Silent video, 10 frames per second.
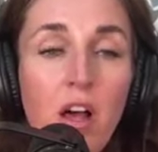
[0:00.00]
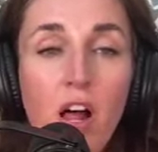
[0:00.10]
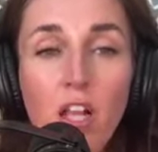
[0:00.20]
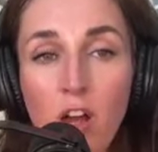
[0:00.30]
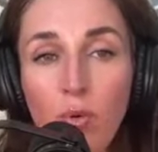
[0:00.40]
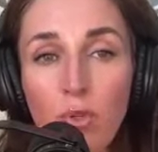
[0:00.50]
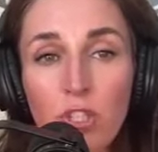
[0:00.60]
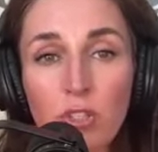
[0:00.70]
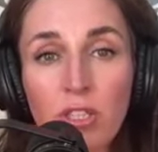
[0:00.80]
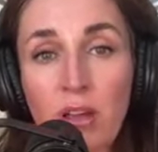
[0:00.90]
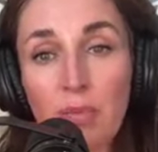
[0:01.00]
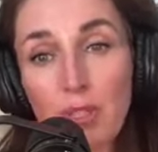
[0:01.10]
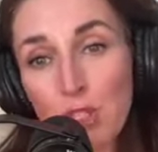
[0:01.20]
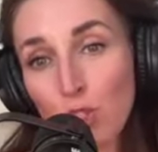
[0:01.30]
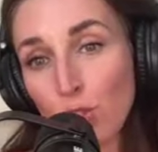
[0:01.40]
Along with screen time
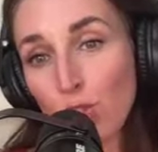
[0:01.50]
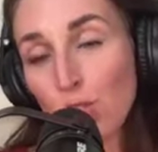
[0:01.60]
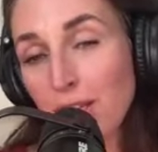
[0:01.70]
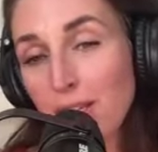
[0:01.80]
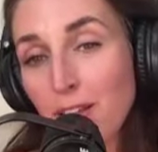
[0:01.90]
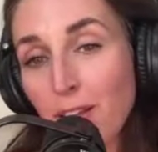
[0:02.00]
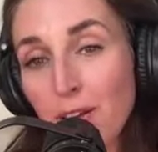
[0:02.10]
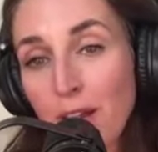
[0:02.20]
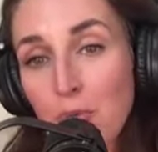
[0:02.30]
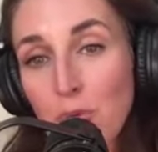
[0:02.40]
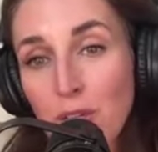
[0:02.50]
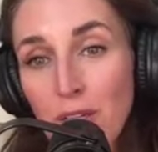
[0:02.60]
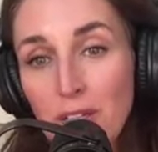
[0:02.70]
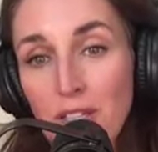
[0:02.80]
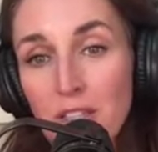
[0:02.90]
concerns, is a lot of times when a
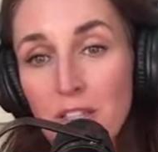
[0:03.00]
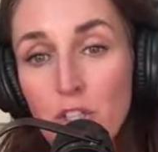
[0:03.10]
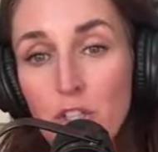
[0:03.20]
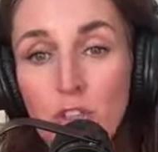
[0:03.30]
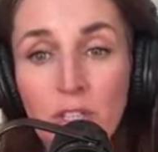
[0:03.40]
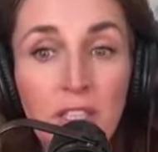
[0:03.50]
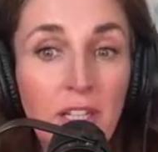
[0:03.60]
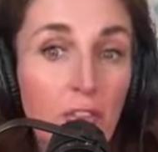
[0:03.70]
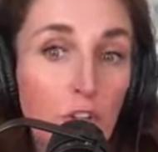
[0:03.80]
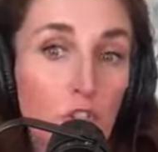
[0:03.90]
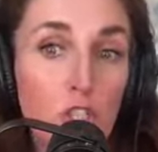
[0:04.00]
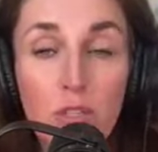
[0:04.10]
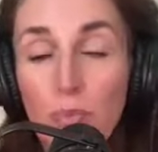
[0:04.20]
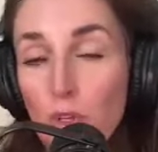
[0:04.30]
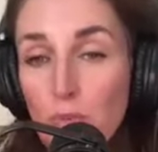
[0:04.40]
kid gets on a screen and they're just
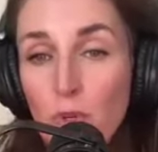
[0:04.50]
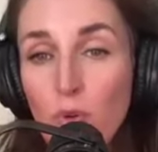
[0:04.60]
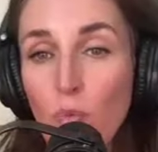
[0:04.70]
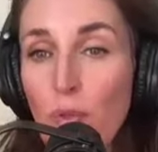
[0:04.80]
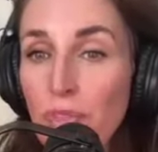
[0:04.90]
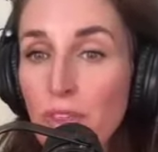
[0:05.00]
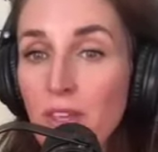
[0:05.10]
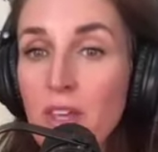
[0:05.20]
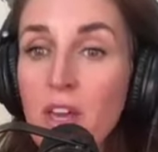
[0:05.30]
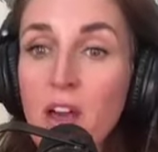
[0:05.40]
supposed to be doing one thing,